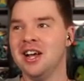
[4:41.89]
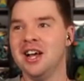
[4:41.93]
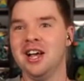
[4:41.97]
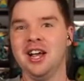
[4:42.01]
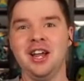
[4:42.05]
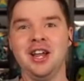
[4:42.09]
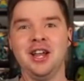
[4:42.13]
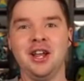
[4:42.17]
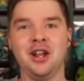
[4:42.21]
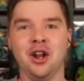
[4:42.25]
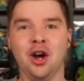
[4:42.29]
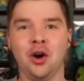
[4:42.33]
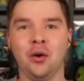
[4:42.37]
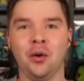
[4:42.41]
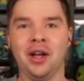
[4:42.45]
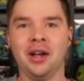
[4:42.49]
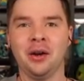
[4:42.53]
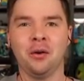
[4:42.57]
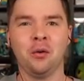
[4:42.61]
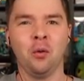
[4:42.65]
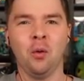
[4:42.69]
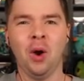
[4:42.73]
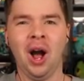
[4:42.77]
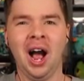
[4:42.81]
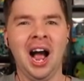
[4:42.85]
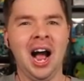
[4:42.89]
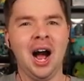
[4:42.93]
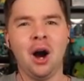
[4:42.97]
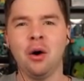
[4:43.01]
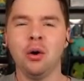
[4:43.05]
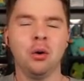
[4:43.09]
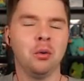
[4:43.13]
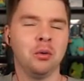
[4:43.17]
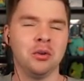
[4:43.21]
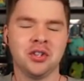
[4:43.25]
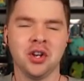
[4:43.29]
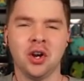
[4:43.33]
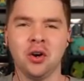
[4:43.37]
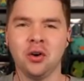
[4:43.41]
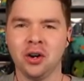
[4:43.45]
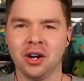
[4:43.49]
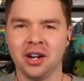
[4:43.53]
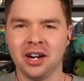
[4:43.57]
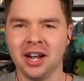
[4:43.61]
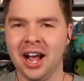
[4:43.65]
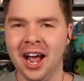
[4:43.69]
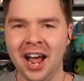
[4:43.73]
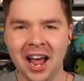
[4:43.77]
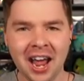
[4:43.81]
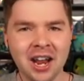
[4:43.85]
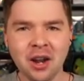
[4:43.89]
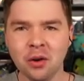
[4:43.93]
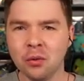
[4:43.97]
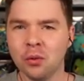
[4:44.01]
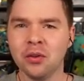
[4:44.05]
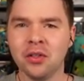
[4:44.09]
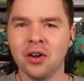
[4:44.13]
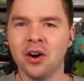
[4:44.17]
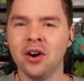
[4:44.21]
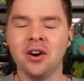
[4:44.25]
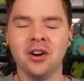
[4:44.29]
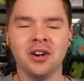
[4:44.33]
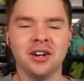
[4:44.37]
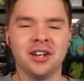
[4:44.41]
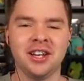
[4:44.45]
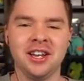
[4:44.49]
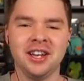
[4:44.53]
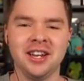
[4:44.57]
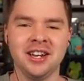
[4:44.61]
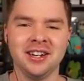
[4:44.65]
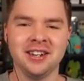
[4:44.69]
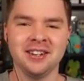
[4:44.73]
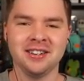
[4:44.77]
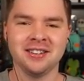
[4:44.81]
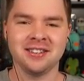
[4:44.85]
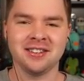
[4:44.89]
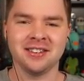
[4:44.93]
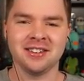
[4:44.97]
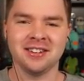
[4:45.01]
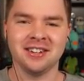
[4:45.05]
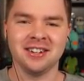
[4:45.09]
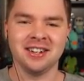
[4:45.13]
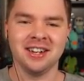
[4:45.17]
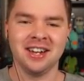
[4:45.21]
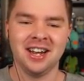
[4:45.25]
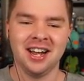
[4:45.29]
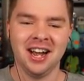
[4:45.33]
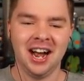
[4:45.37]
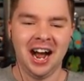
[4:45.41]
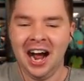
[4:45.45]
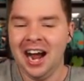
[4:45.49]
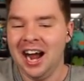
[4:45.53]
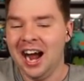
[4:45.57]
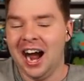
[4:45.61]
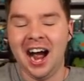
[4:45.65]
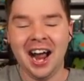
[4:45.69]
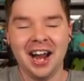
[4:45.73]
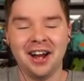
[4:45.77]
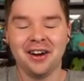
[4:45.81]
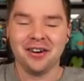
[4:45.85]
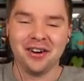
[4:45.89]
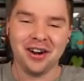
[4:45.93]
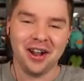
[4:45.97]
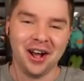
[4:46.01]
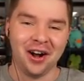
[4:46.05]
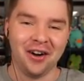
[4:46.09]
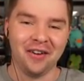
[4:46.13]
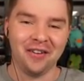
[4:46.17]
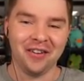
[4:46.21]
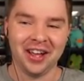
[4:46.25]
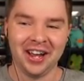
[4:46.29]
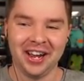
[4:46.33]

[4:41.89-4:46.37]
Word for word: you know like how it was all going to end with Arceus and I, I don't know.